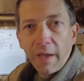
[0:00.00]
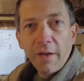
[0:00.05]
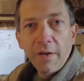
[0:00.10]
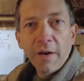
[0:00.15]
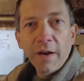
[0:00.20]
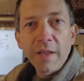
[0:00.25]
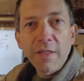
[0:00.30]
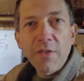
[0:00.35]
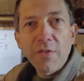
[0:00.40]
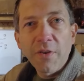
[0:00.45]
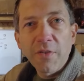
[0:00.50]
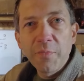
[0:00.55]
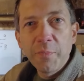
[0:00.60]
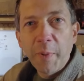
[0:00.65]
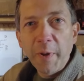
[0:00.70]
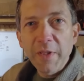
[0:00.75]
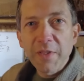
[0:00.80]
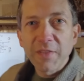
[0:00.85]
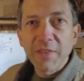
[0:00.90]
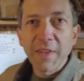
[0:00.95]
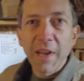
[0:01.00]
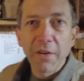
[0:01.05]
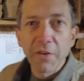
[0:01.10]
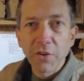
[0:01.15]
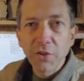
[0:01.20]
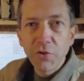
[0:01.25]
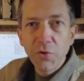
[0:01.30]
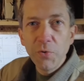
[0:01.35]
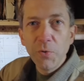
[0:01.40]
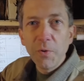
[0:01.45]
Alright, so I've busted out a
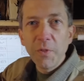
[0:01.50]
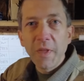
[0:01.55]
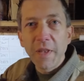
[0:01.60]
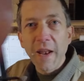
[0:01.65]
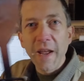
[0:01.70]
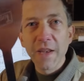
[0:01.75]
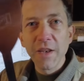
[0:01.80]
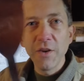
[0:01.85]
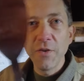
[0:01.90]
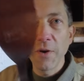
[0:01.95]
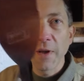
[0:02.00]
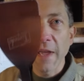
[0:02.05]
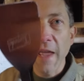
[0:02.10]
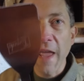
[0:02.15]
tool that I knew I